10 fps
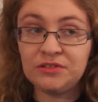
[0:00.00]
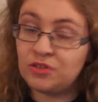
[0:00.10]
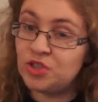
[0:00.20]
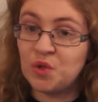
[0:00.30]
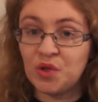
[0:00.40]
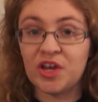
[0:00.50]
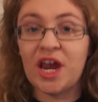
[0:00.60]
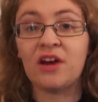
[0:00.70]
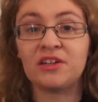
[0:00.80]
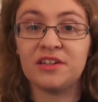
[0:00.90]
to do what your
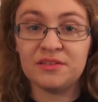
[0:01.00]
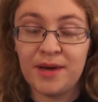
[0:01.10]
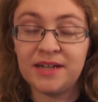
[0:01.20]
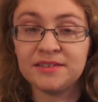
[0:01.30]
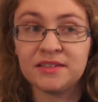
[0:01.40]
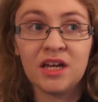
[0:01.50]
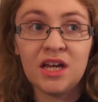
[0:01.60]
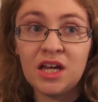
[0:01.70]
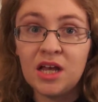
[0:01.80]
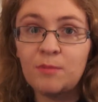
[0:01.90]
character does best,
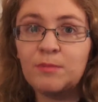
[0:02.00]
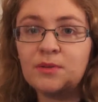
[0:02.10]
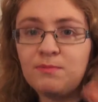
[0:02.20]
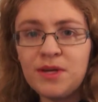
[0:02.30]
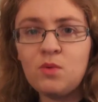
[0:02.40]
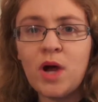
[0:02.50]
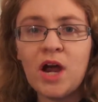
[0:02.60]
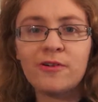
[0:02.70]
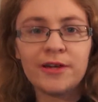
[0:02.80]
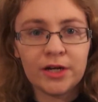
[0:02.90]
but be
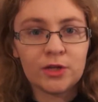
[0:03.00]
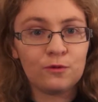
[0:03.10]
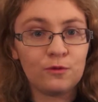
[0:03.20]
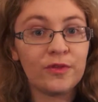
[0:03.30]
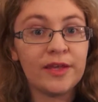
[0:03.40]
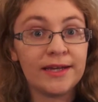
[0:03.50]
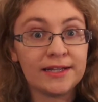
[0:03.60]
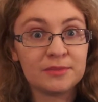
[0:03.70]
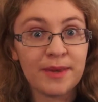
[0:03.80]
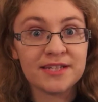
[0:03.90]
wary of the
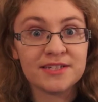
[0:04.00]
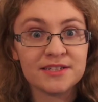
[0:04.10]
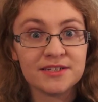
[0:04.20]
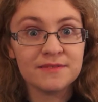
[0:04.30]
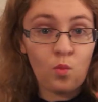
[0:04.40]
unexpected.